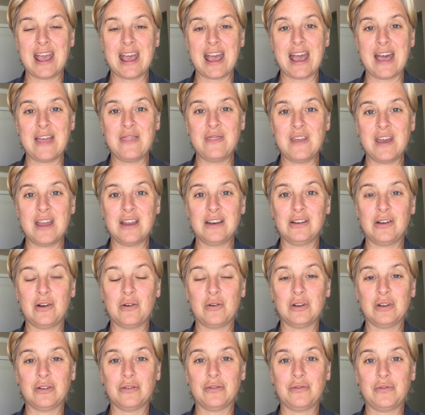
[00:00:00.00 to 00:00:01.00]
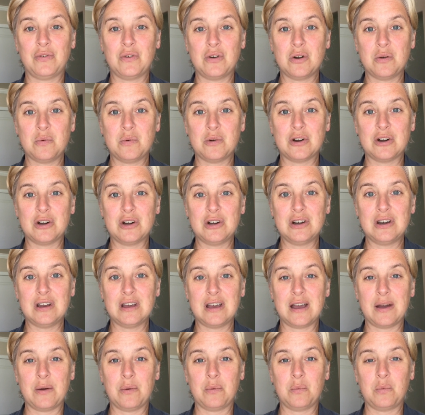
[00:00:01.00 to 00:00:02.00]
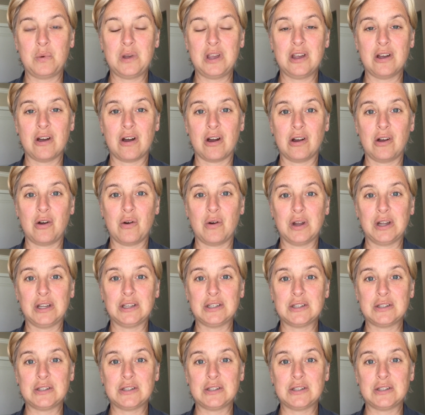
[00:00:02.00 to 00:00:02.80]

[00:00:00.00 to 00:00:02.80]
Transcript: And then going forward, we are going